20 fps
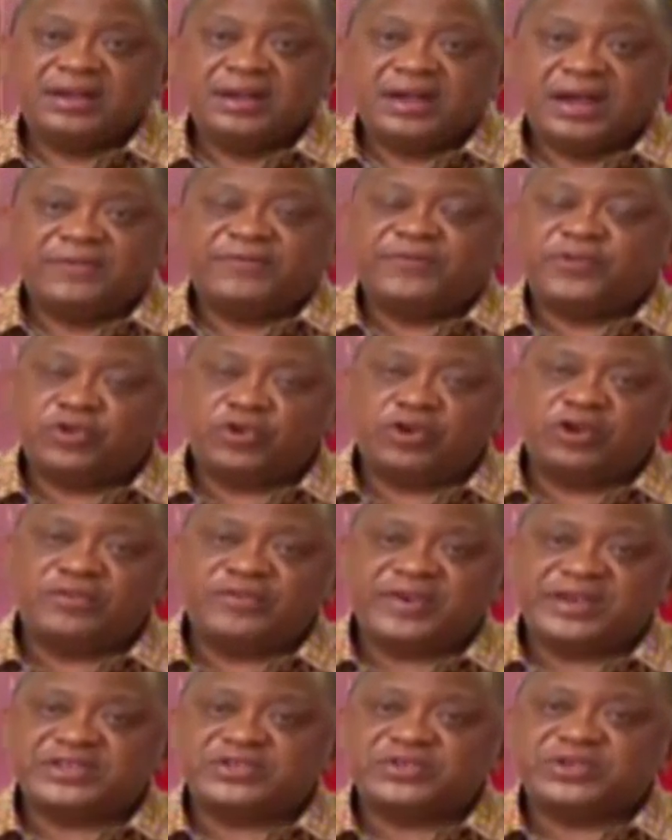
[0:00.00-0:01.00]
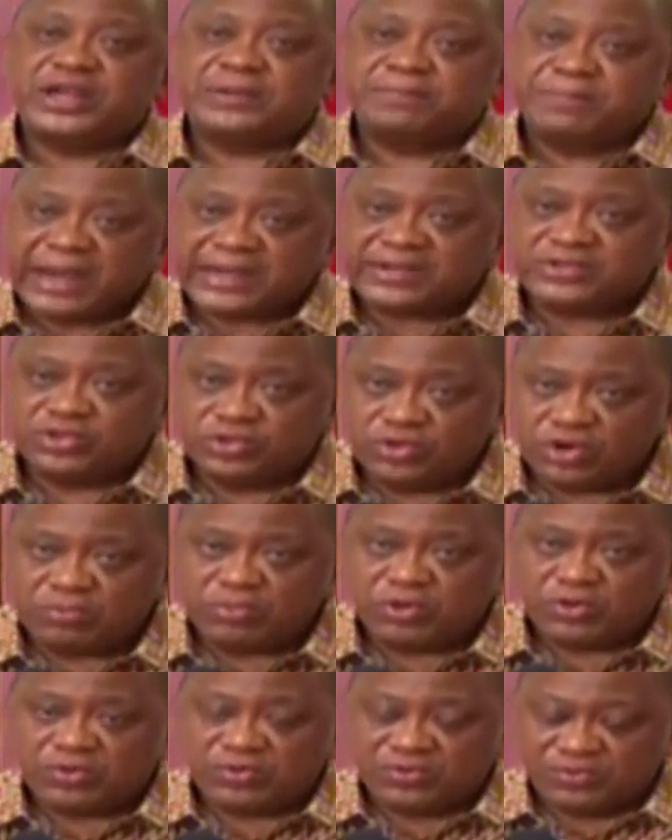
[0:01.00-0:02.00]
and for all of us to get back to
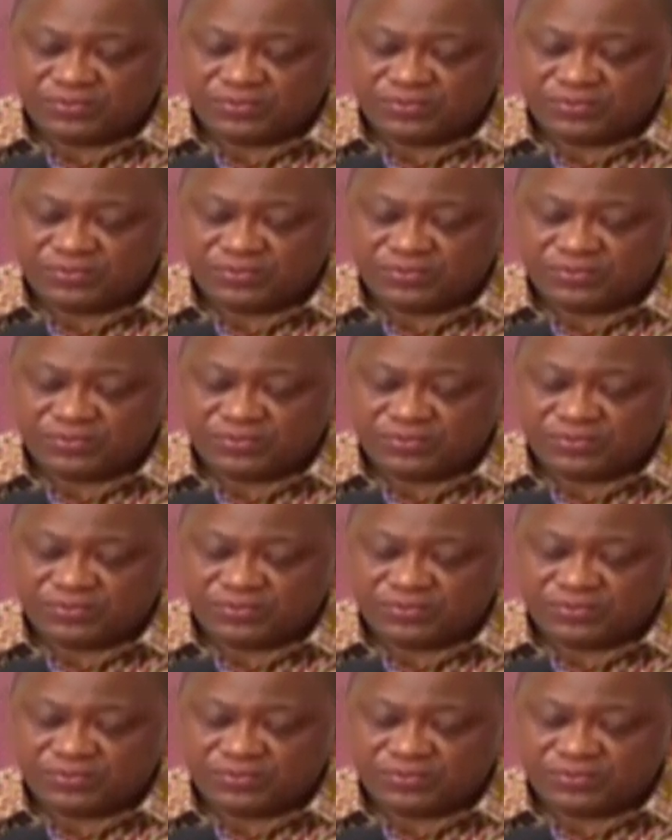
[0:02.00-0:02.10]
normal.